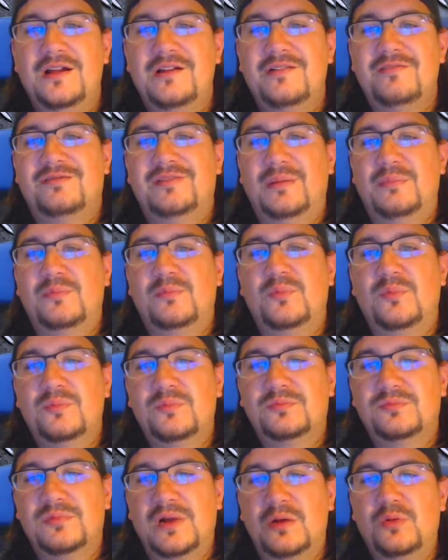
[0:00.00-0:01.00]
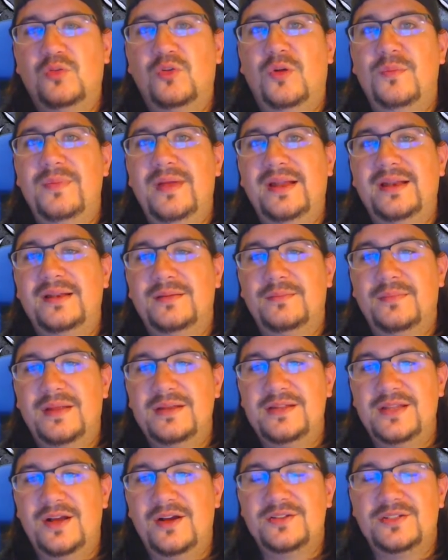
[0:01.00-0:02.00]
from Raul
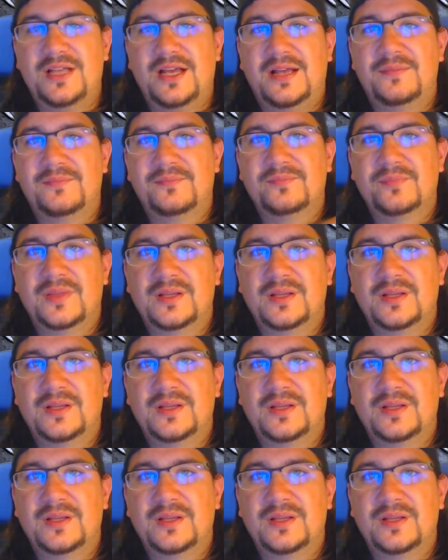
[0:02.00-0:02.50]
Mendoza,